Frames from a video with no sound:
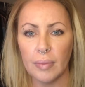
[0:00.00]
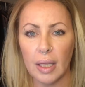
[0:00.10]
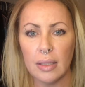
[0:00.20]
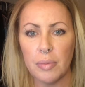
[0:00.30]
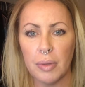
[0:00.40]

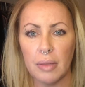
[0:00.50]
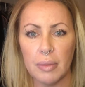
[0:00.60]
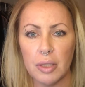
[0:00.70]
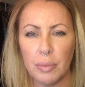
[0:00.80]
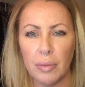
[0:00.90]
That's pretty
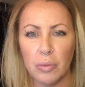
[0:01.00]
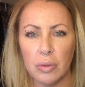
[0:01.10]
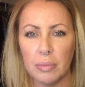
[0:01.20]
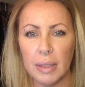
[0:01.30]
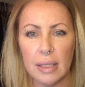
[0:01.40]
much my rule,
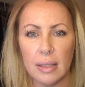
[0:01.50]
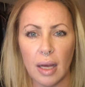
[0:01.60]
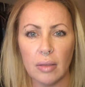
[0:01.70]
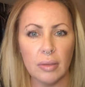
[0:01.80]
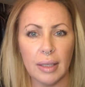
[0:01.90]
because I
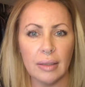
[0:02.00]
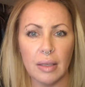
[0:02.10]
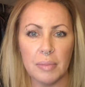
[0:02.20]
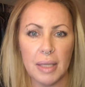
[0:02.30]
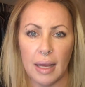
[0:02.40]
don't like
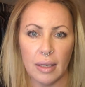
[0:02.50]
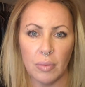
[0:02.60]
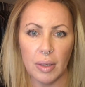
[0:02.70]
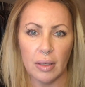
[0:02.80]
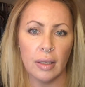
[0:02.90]
lumps
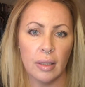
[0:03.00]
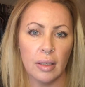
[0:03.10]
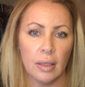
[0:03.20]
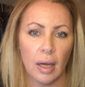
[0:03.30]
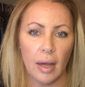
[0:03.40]
anywhere.
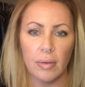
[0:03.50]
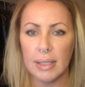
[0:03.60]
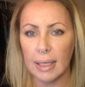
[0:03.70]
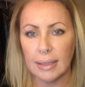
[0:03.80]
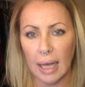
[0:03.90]
I always
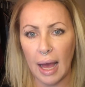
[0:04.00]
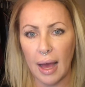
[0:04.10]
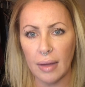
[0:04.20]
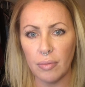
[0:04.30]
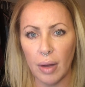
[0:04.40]
like to
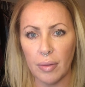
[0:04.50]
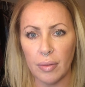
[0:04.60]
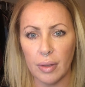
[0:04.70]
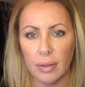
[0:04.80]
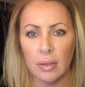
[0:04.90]
add rather
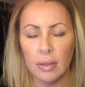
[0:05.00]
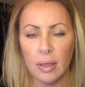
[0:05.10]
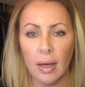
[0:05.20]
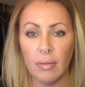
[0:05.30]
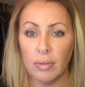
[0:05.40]
than
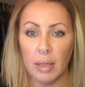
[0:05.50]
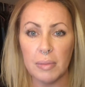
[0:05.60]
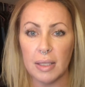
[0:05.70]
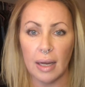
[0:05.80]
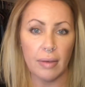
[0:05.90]
have lumps
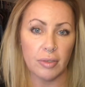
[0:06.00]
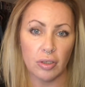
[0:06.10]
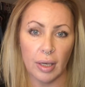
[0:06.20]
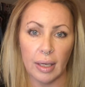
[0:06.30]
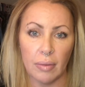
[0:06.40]
and have to try
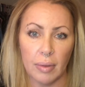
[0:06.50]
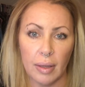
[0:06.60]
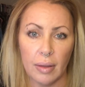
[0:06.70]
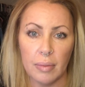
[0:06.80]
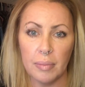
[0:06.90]
and get rid of
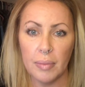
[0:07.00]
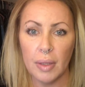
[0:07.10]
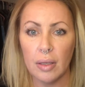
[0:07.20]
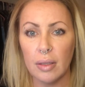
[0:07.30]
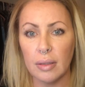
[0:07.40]
them.
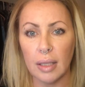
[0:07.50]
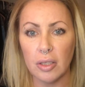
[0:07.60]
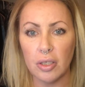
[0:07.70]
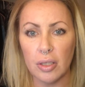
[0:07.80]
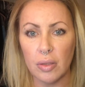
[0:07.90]
That's
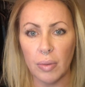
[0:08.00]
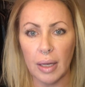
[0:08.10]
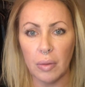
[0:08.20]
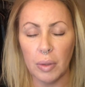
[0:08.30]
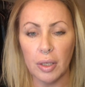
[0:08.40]
just the way I
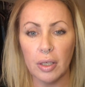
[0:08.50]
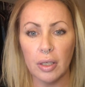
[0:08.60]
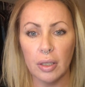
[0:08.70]
work.